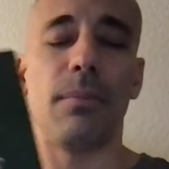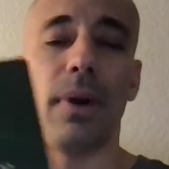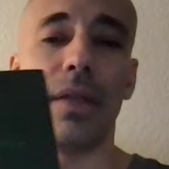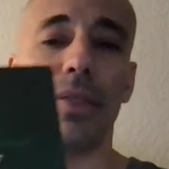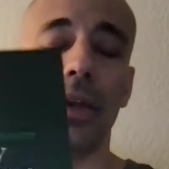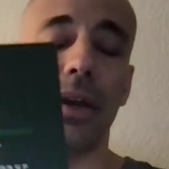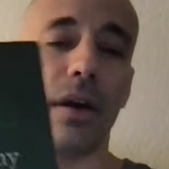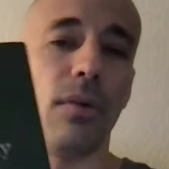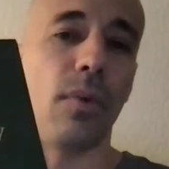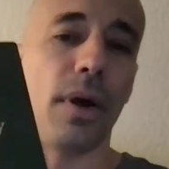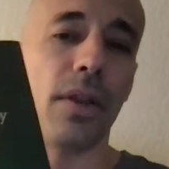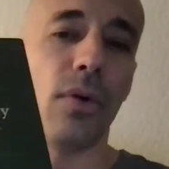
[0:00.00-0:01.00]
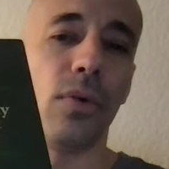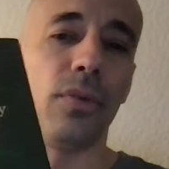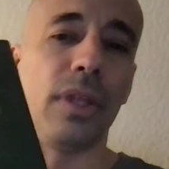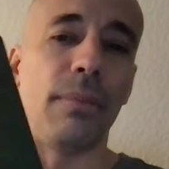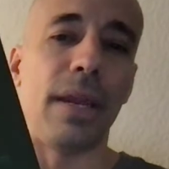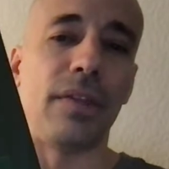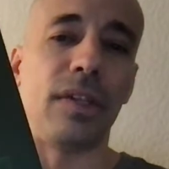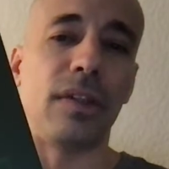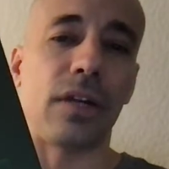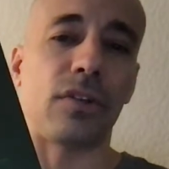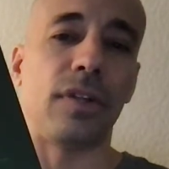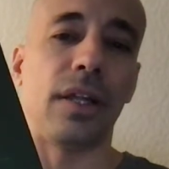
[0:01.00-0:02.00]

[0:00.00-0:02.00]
by the one and only amazing Dr.